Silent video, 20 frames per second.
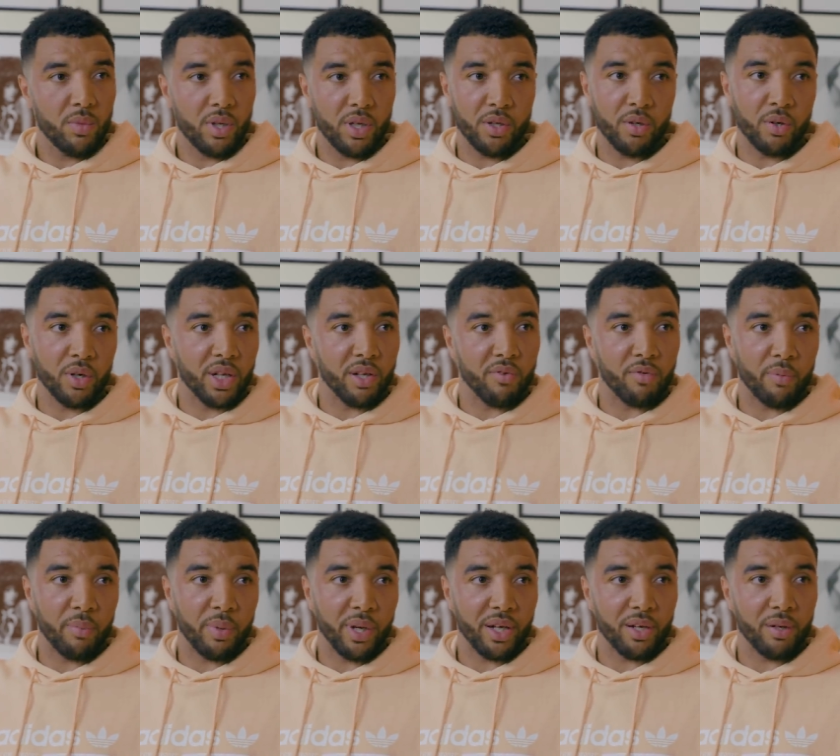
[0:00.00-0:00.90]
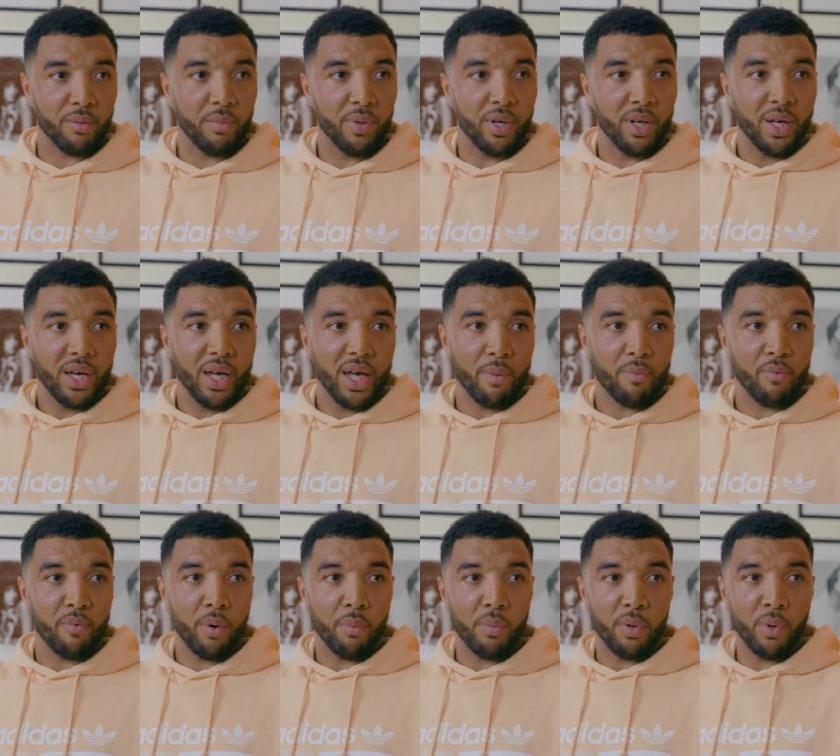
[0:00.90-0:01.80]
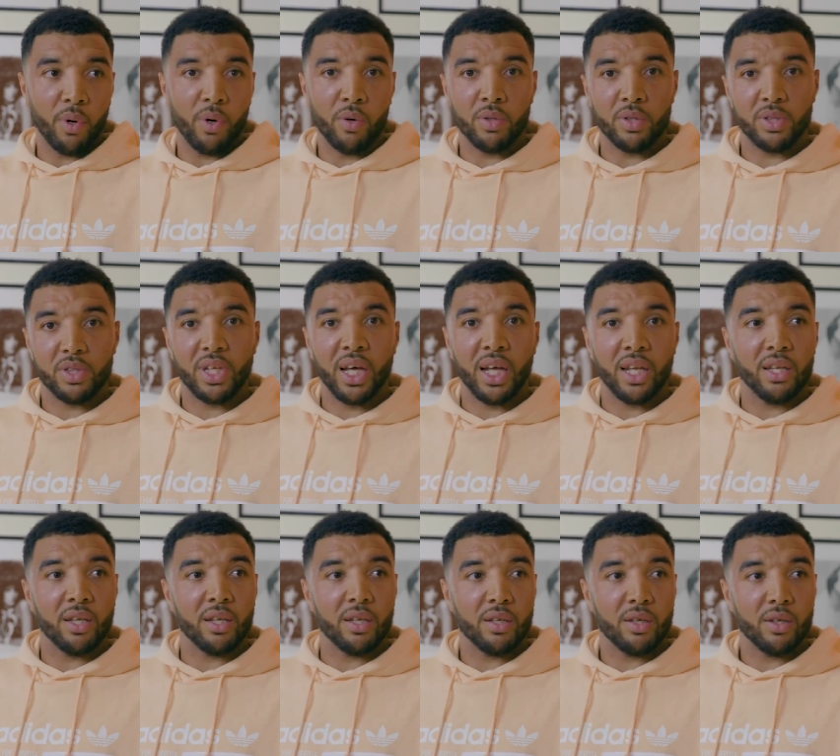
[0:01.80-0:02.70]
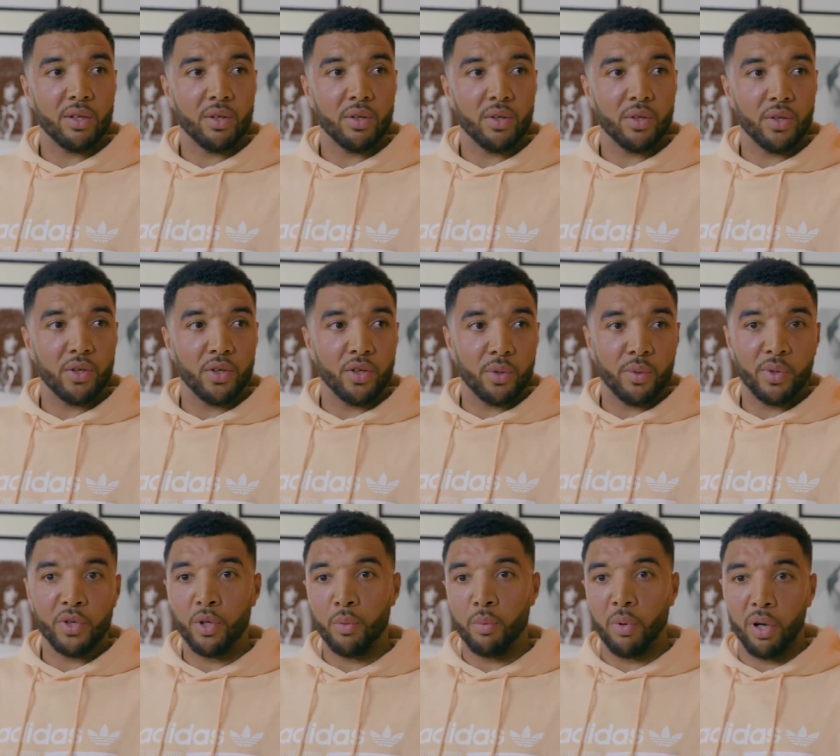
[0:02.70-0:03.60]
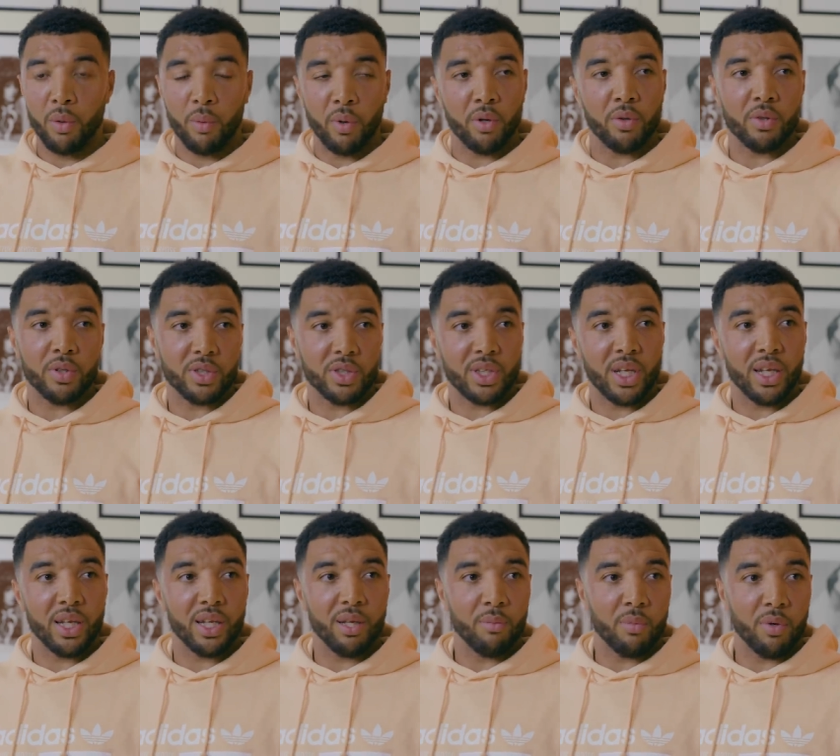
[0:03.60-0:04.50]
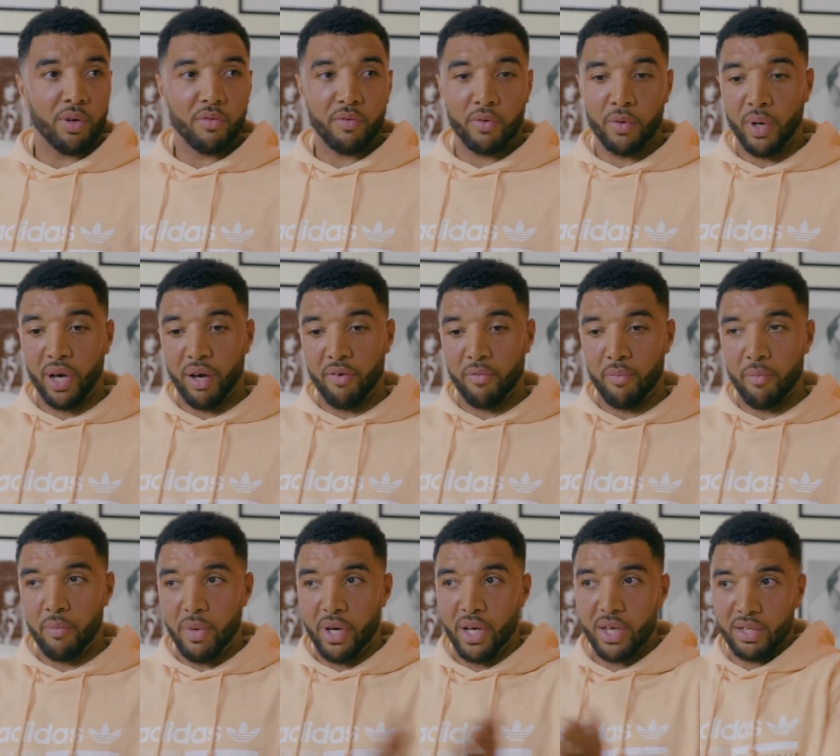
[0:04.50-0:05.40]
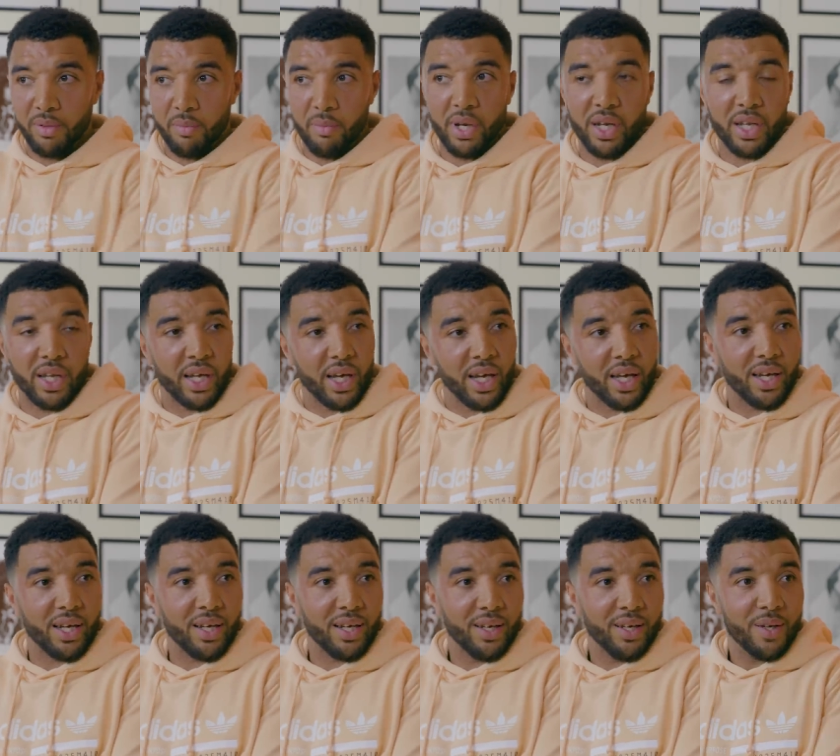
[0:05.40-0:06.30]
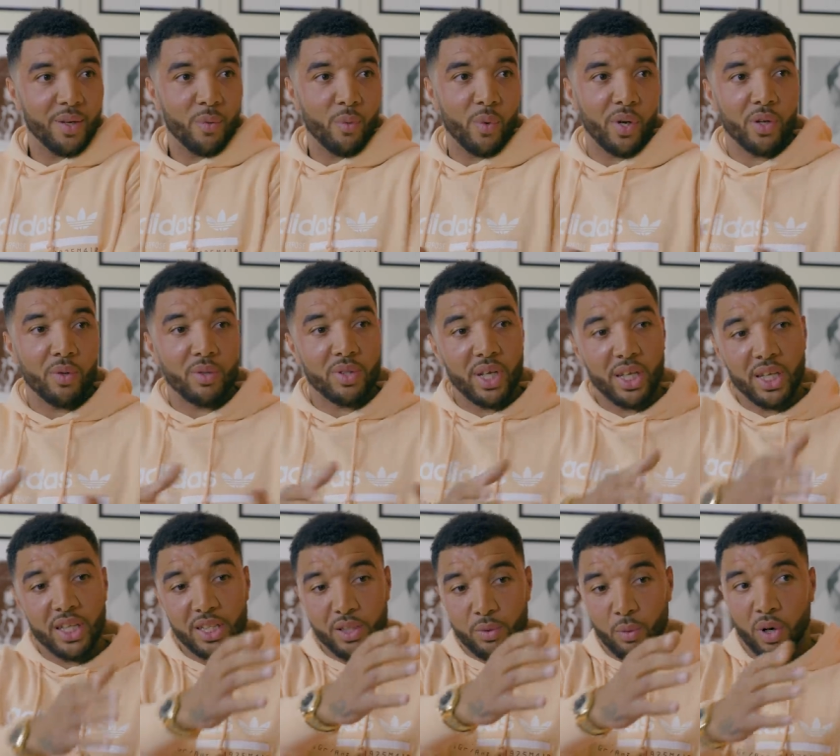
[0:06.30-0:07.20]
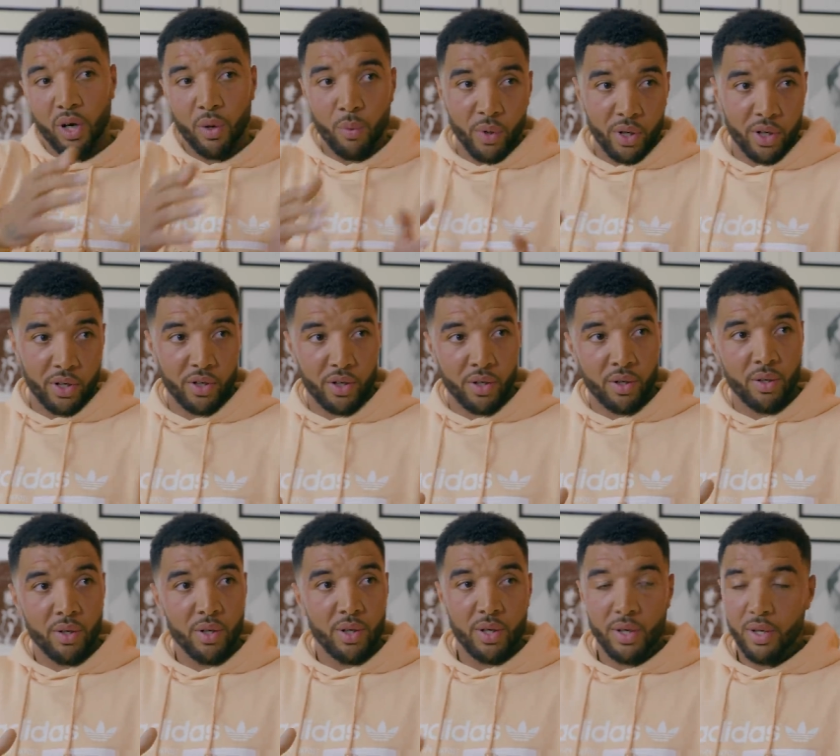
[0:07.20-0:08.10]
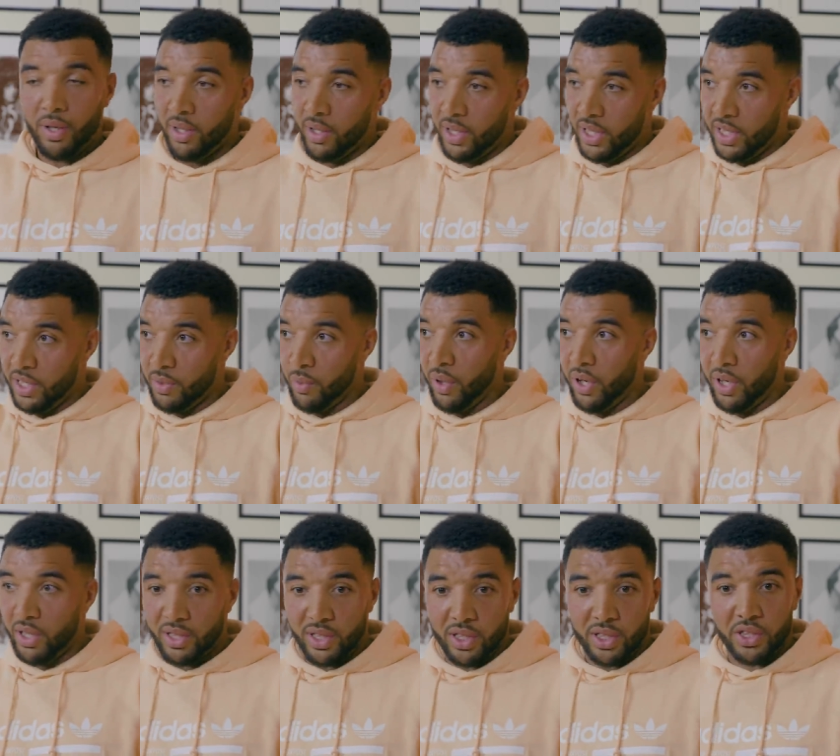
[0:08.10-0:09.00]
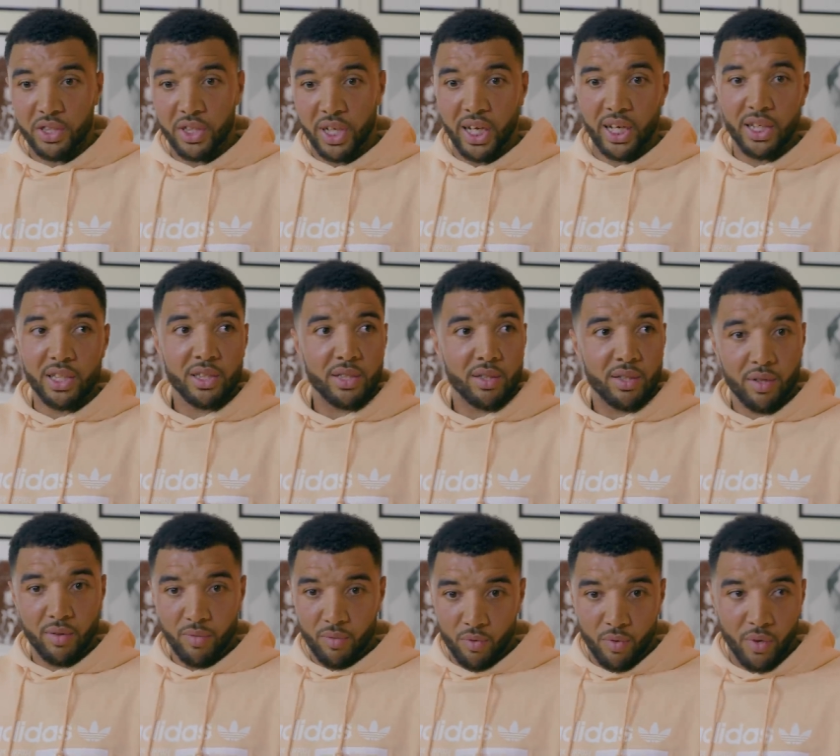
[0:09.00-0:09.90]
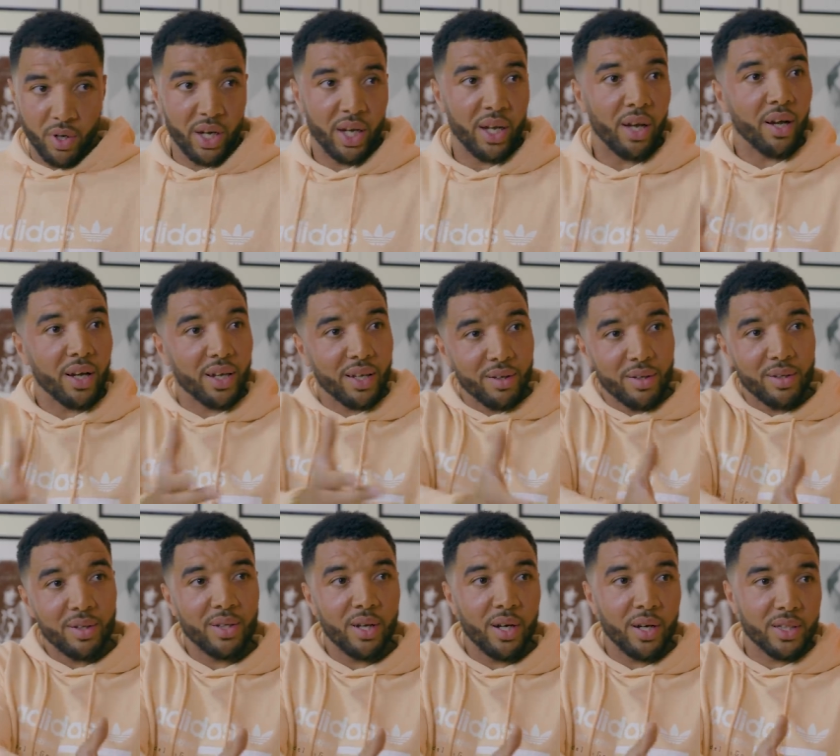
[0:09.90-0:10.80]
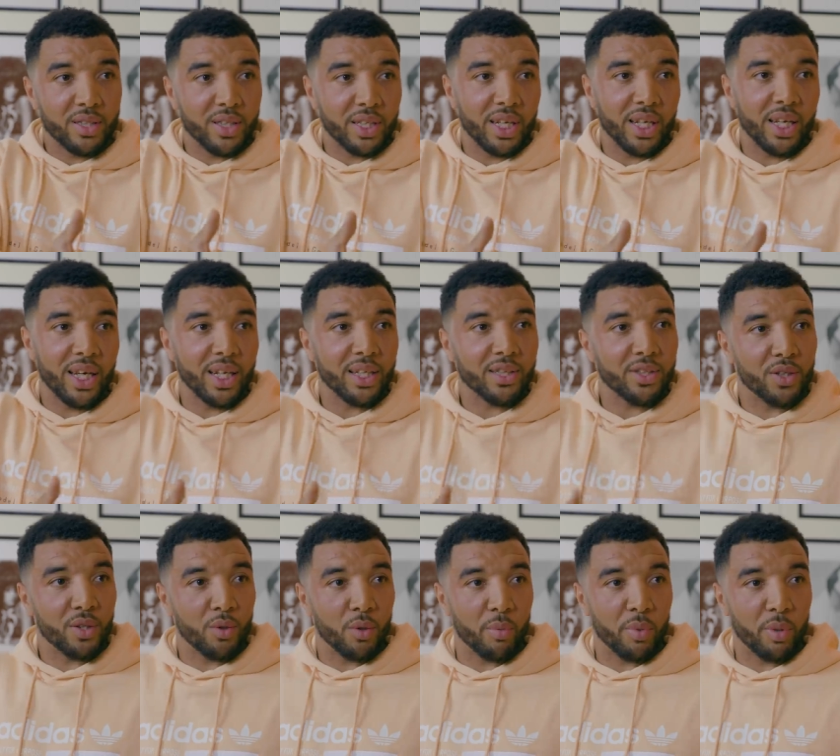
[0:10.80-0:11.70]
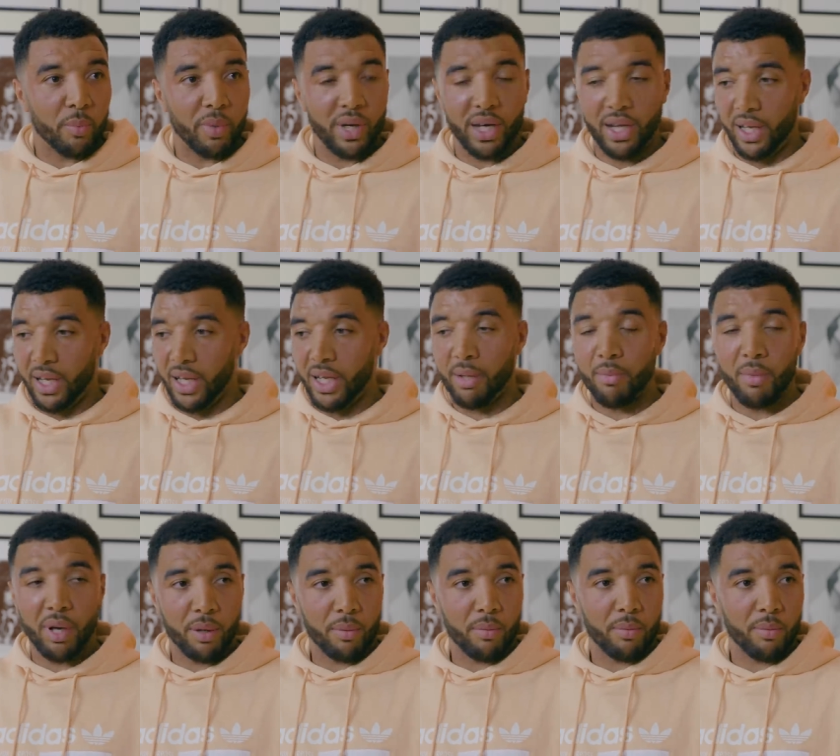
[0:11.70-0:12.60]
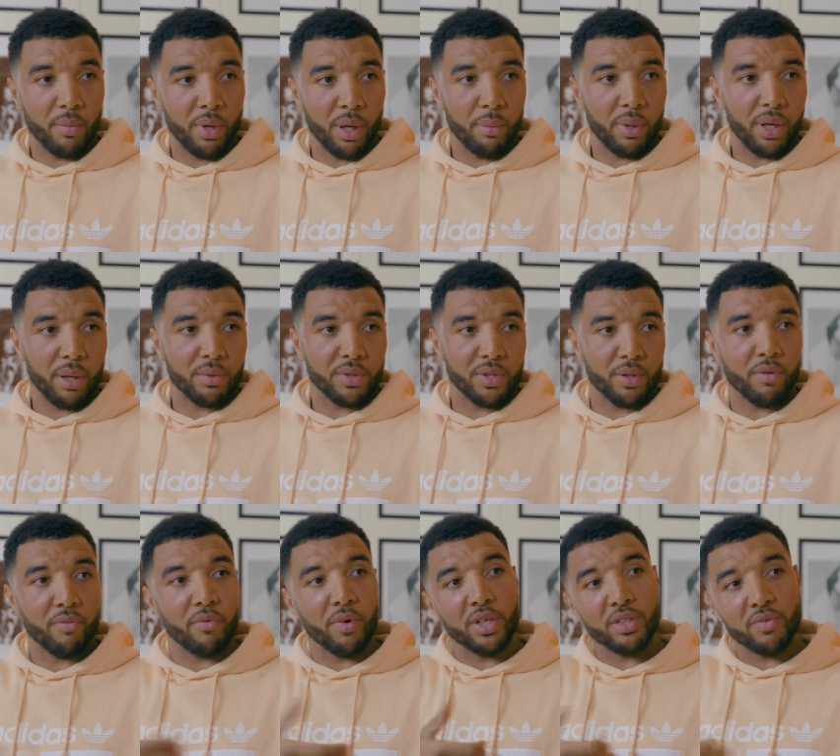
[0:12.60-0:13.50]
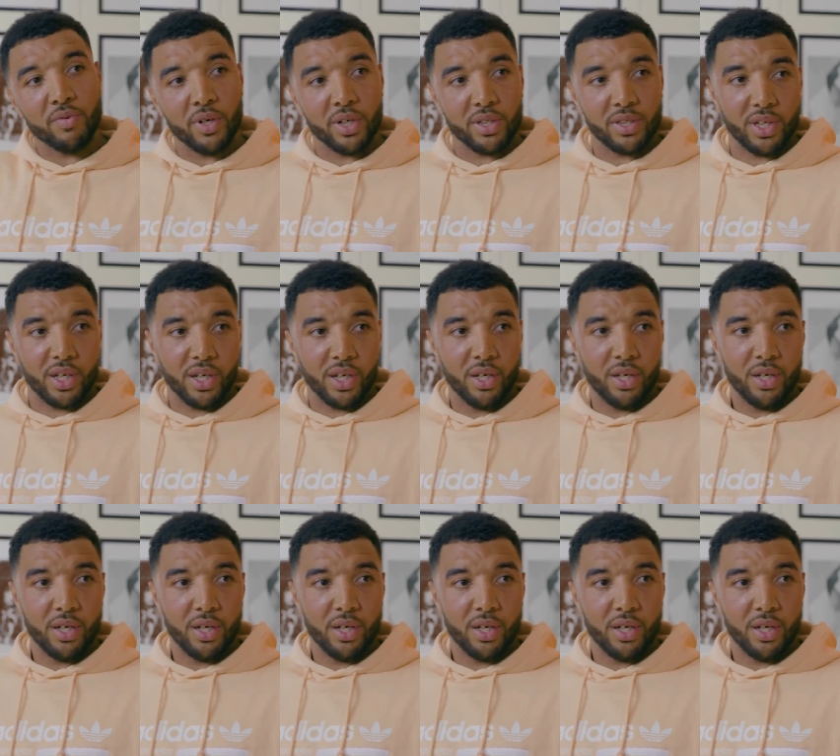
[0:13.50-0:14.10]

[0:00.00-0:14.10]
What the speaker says: a young kid from Peckham, he probably won't understand you and you probably won't understand him. But if you have me as a mediator, but you say, this is what I want to do, this is what I see as change, right, and I can articulate it to you a bit better than he may be able to, and vice versa.